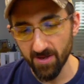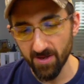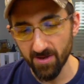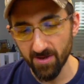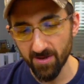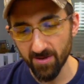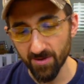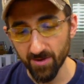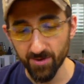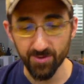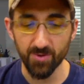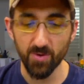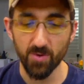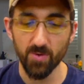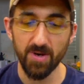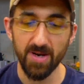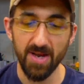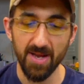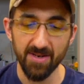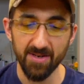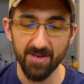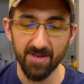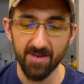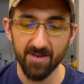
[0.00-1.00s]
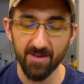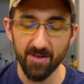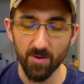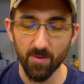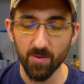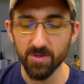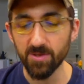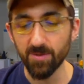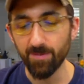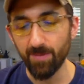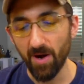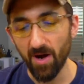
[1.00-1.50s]
The story ended, there was
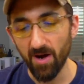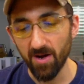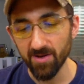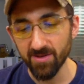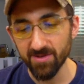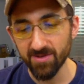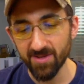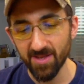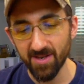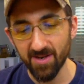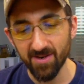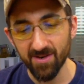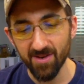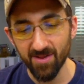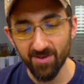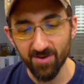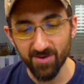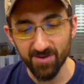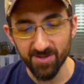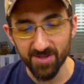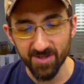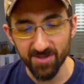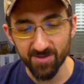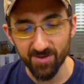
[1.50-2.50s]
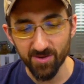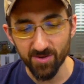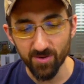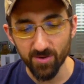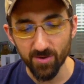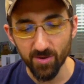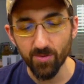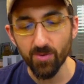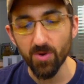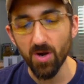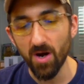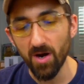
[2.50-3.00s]
a pause, then another sister,
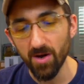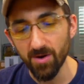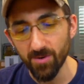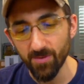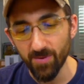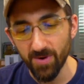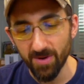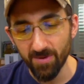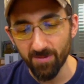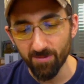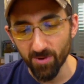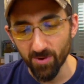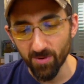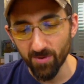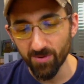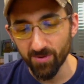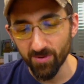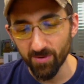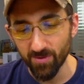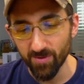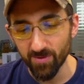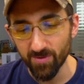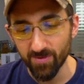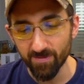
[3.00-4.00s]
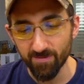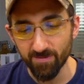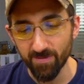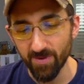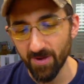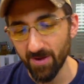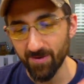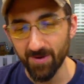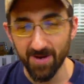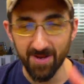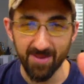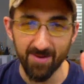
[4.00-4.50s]
Lucanui, broke through.
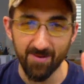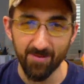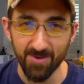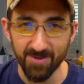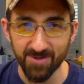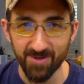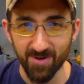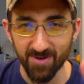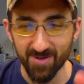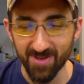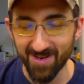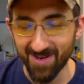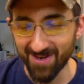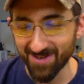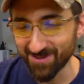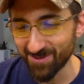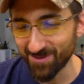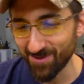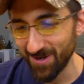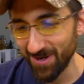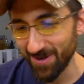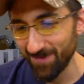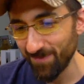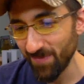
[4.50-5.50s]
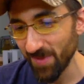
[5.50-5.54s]
Okay, and then we start the next story.